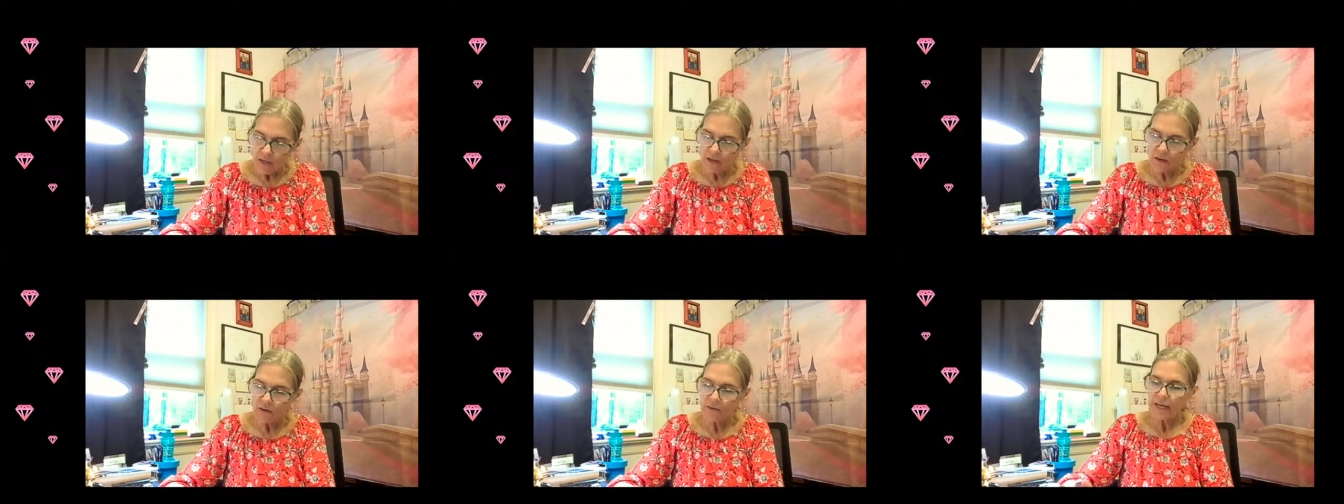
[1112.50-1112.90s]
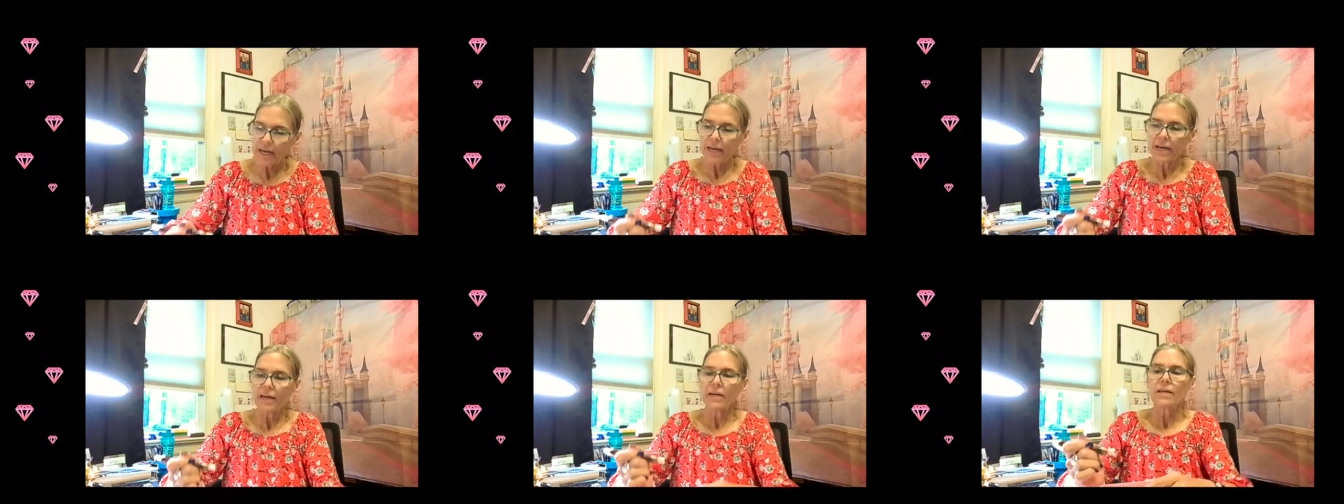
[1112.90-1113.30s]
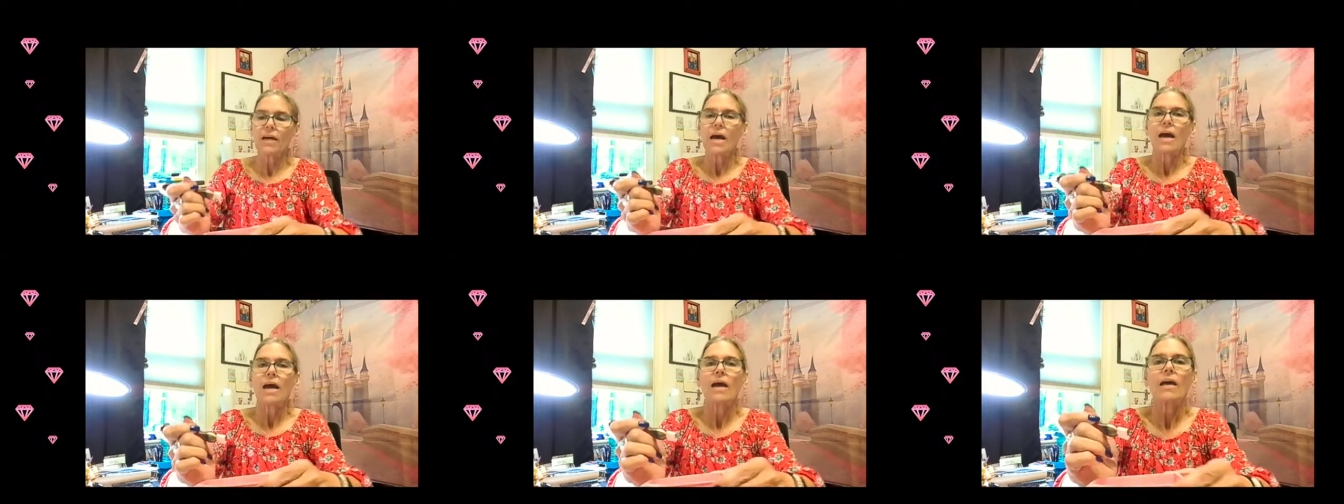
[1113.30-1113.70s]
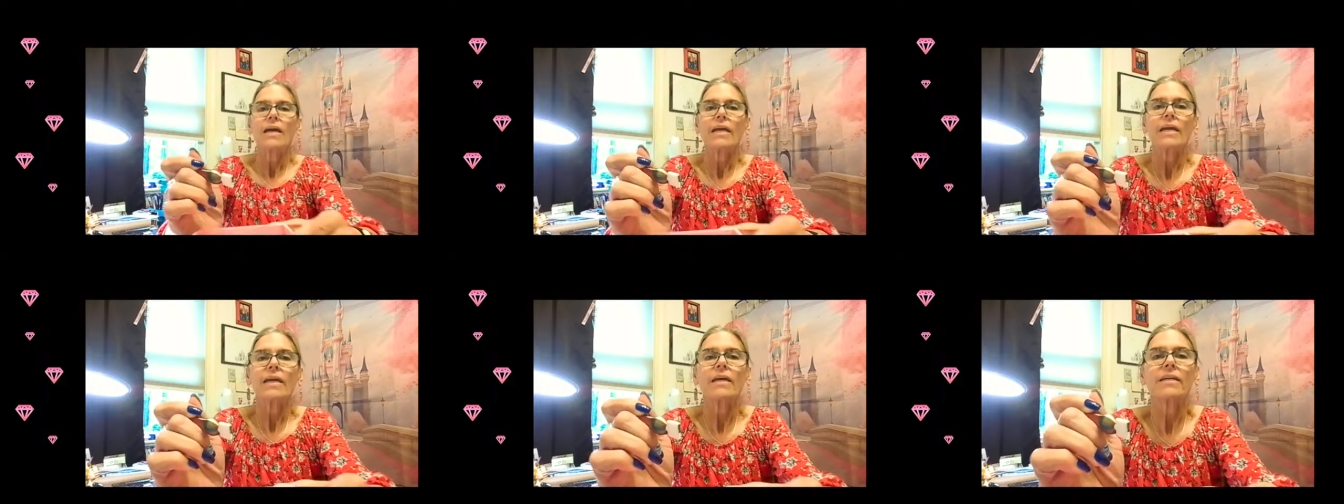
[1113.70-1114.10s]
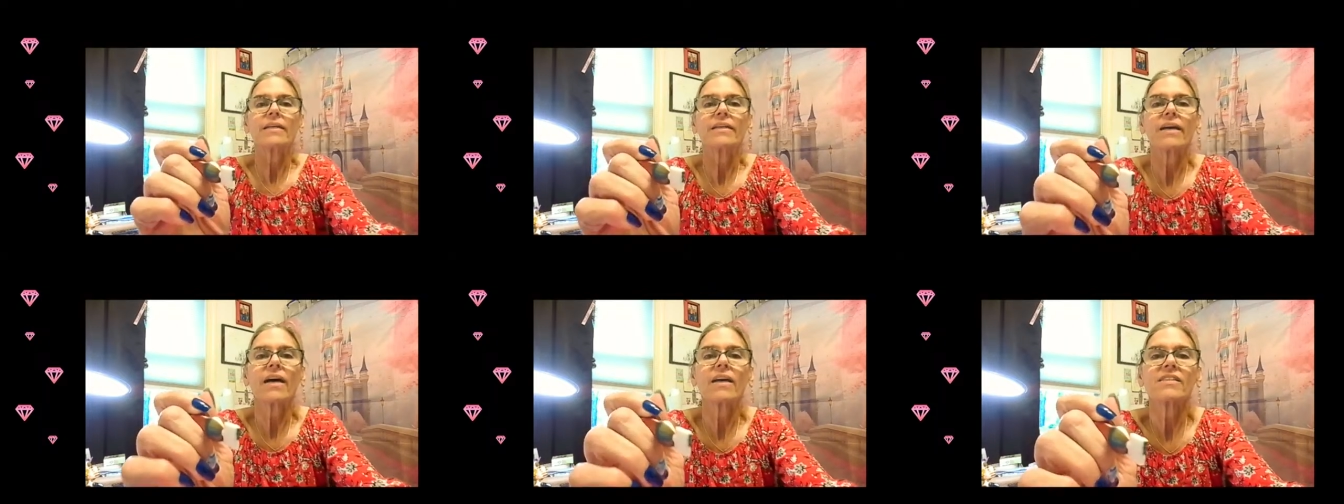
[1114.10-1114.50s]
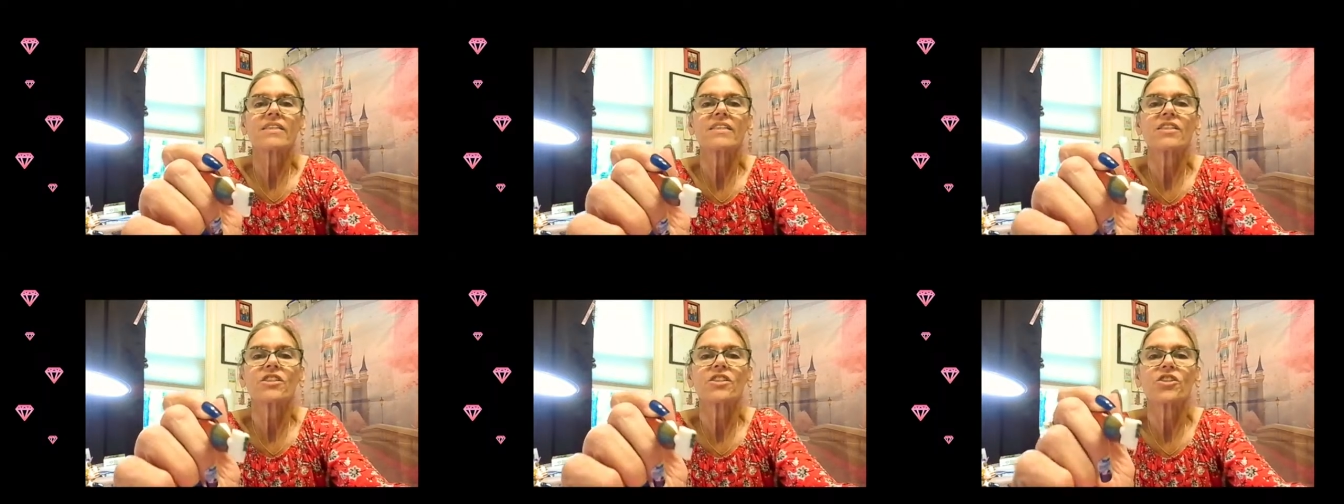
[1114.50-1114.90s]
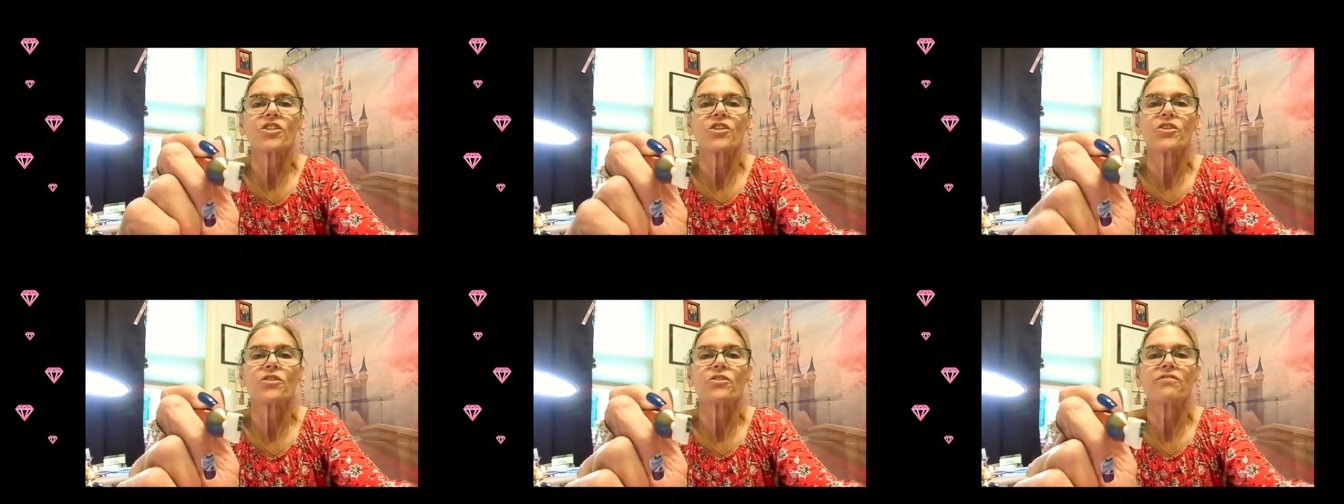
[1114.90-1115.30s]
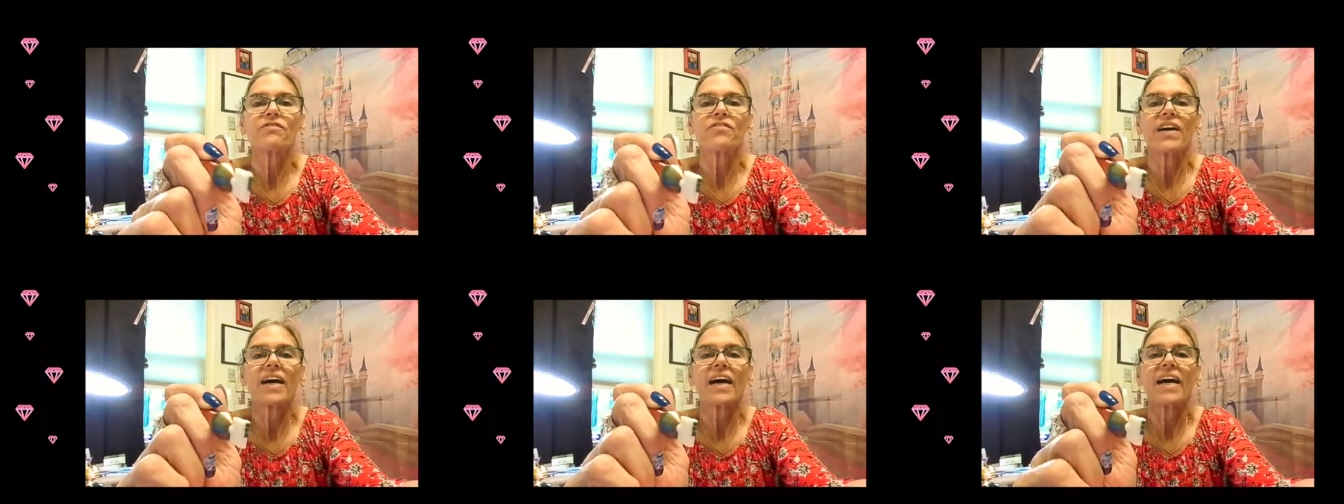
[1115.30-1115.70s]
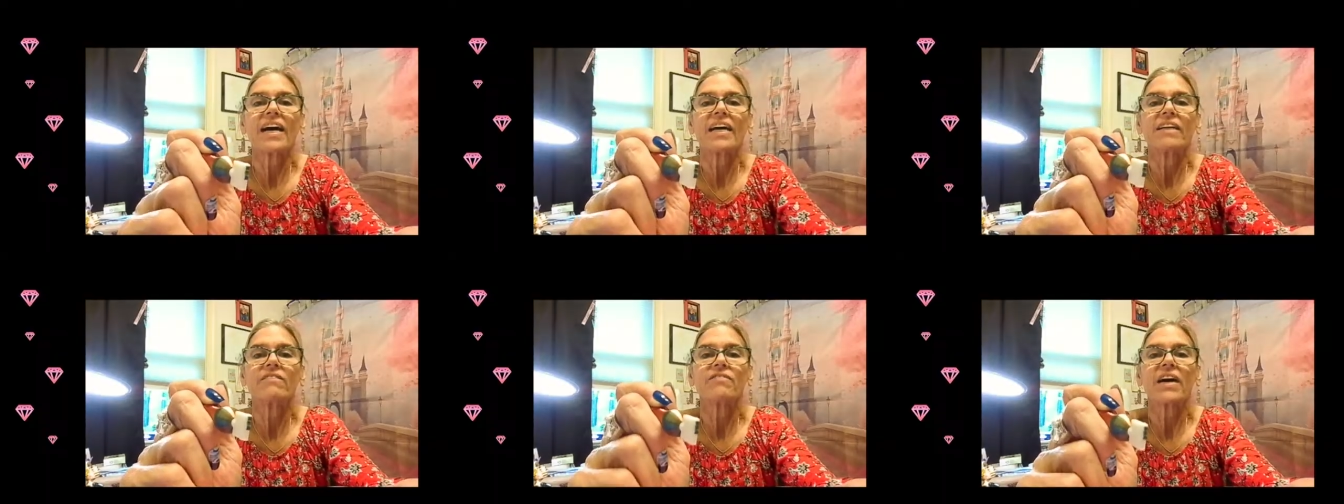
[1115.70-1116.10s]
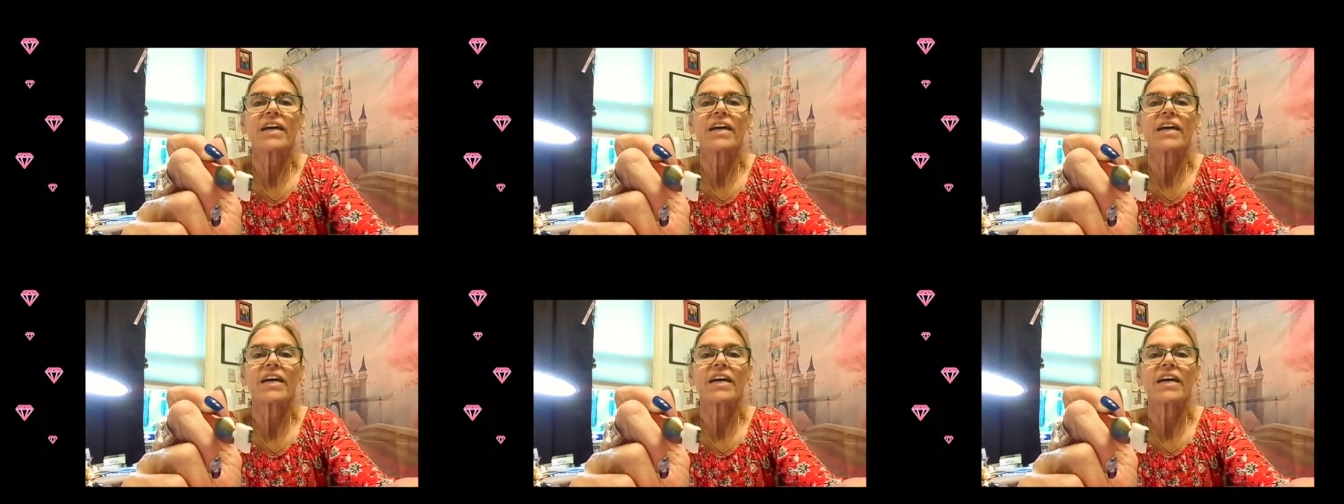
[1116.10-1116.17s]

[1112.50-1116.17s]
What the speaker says: Okay, it doesn't do 5.